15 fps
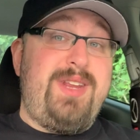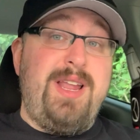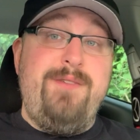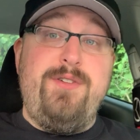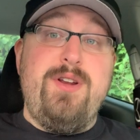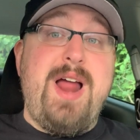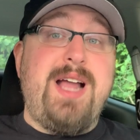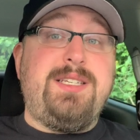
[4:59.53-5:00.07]

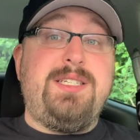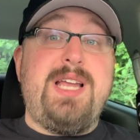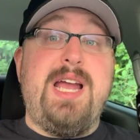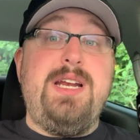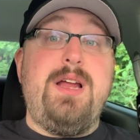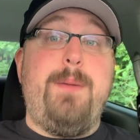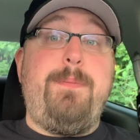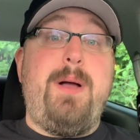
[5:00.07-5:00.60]
If you're not
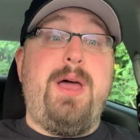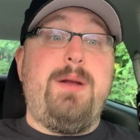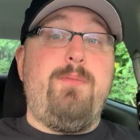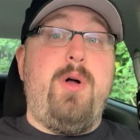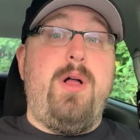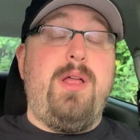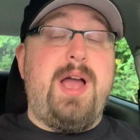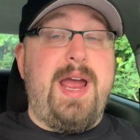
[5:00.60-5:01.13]
signed up on
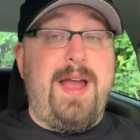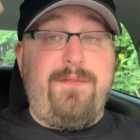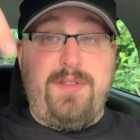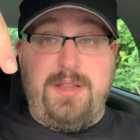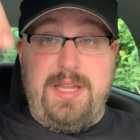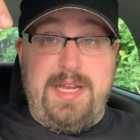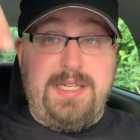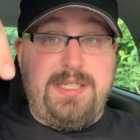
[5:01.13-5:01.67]
them all, I have
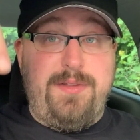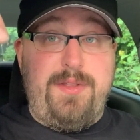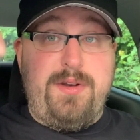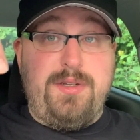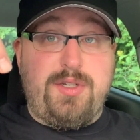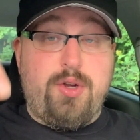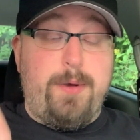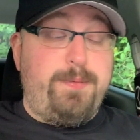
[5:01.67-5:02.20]
the links in the
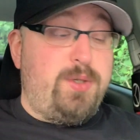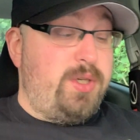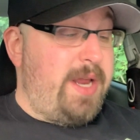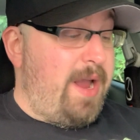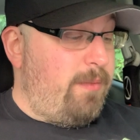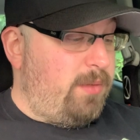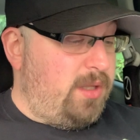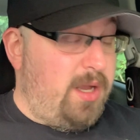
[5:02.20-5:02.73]
description
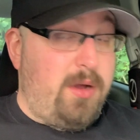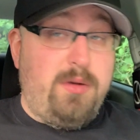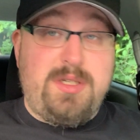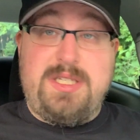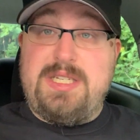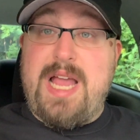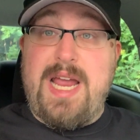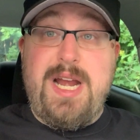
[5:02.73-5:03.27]
down below.
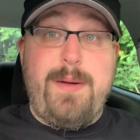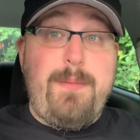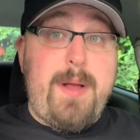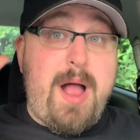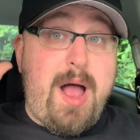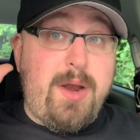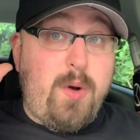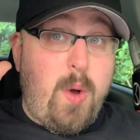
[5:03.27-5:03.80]
Sign them
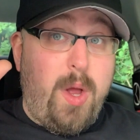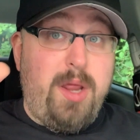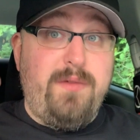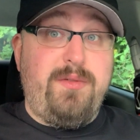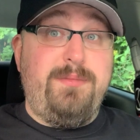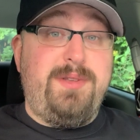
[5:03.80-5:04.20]
on all of